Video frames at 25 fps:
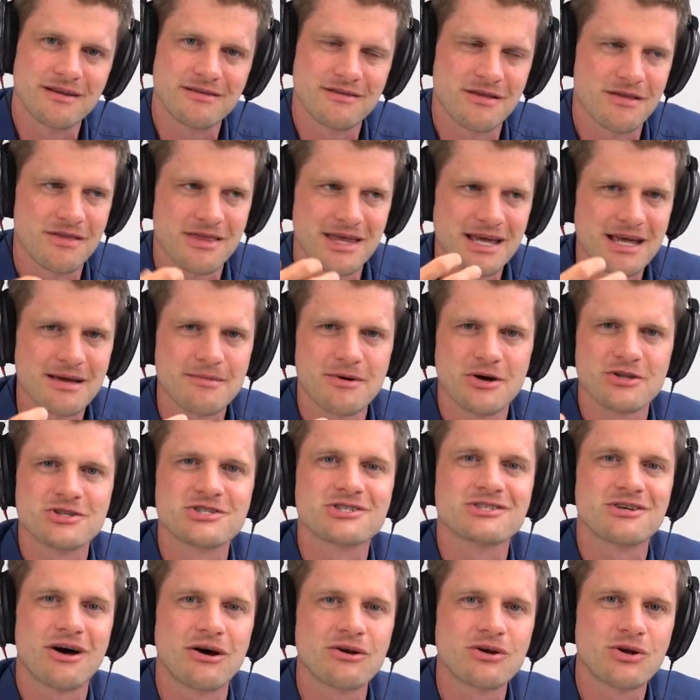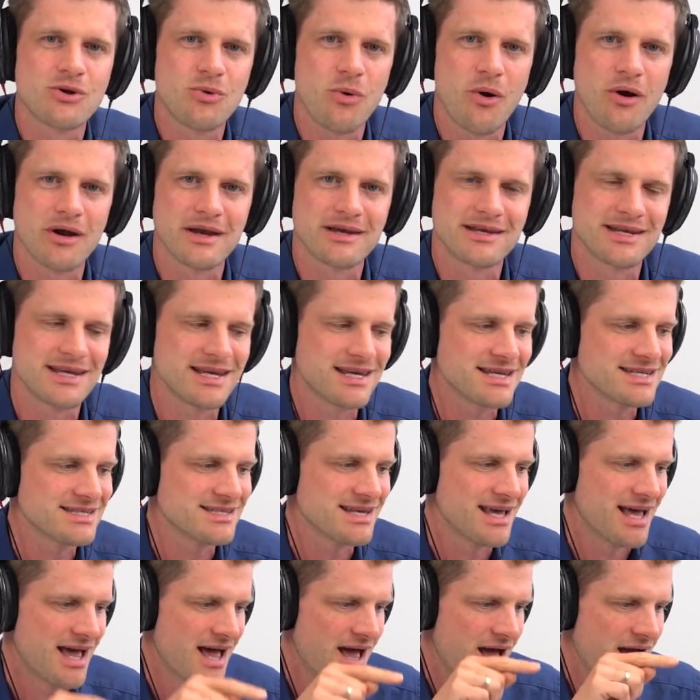if you think about sound quality,
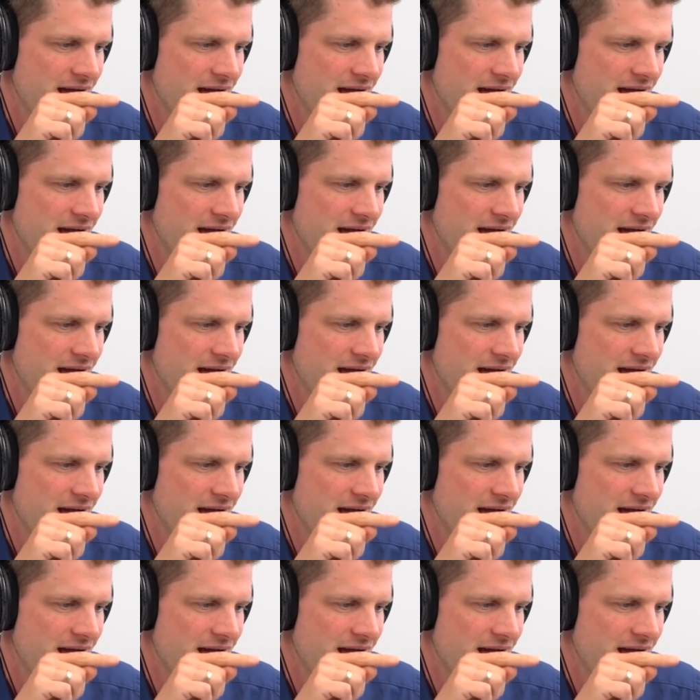is